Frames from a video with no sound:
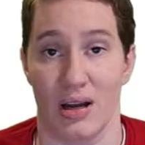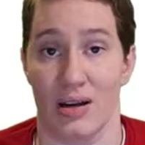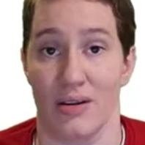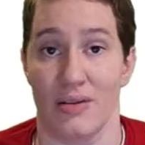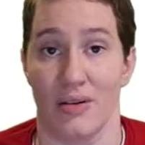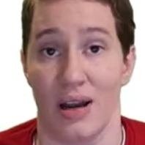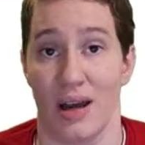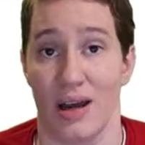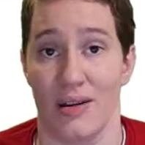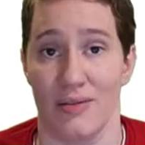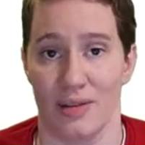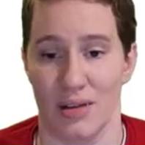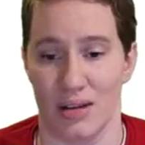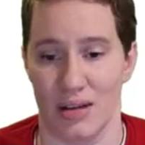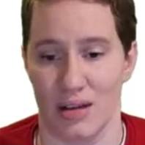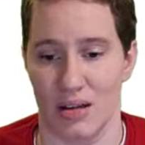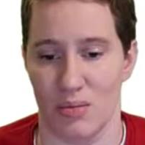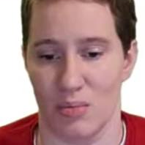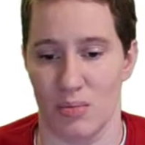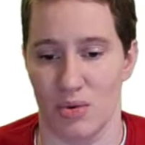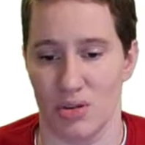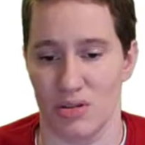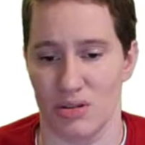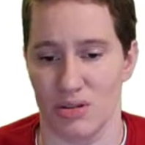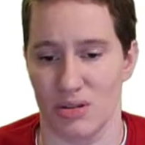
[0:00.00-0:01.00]
I don't have it
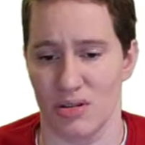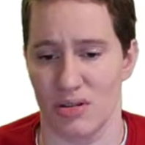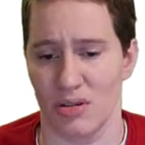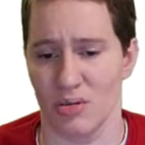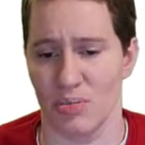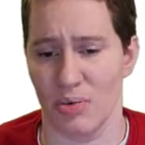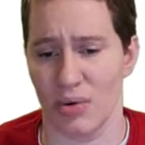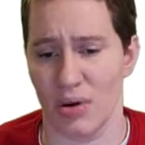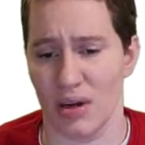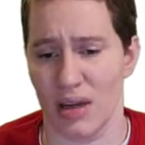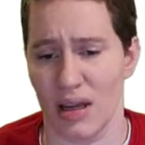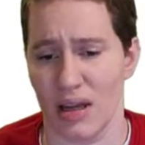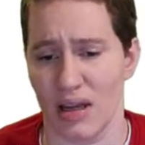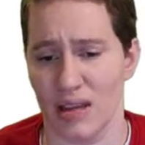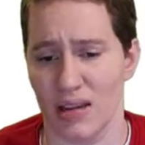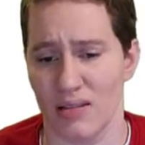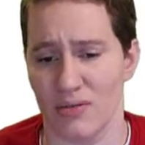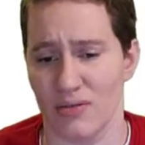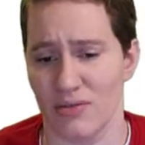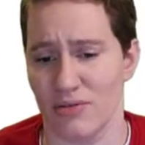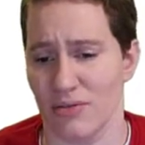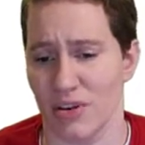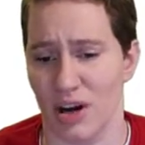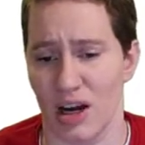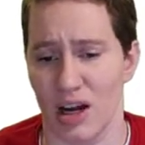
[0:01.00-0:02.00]
anymore,
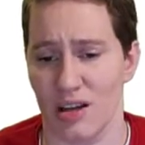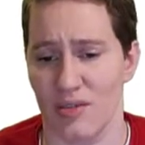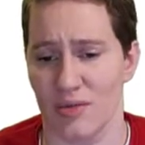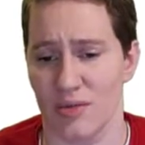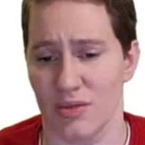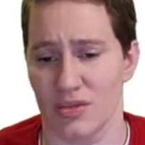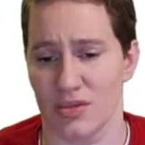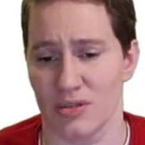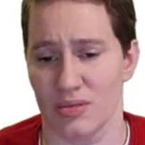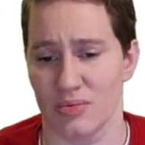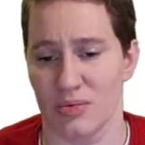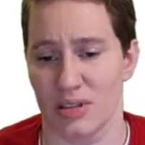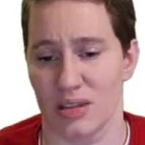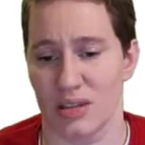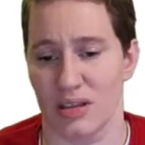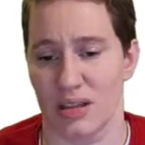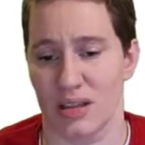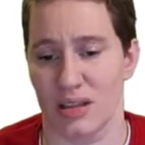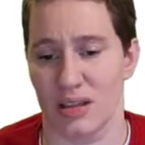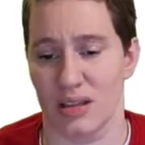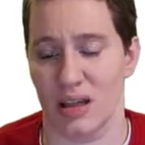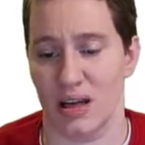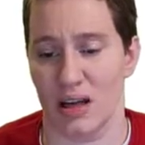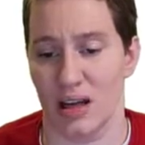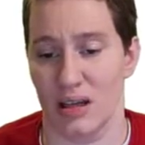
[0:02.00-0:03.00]
0.85 or something
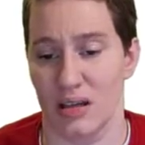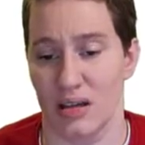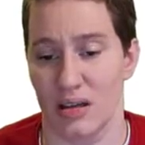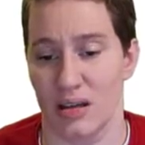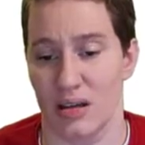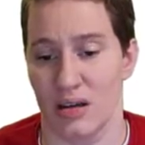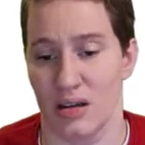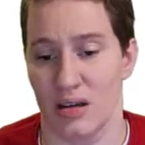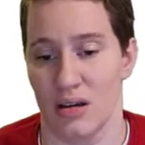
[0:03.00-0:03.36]
like that.